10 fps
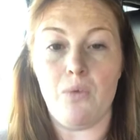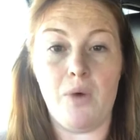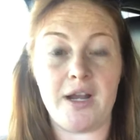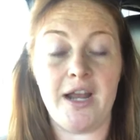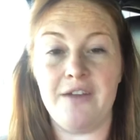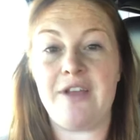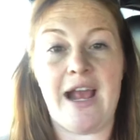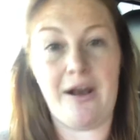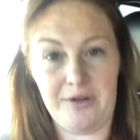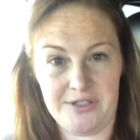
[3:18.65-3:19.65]
What kind of
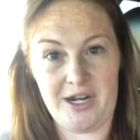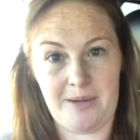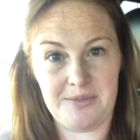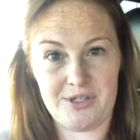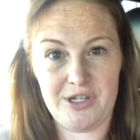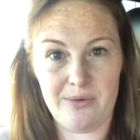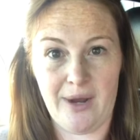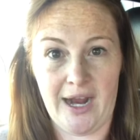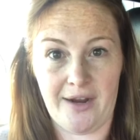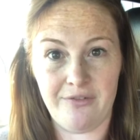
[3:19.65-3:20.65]
countertops do you
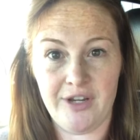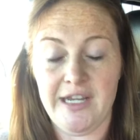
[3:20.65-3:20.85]
have?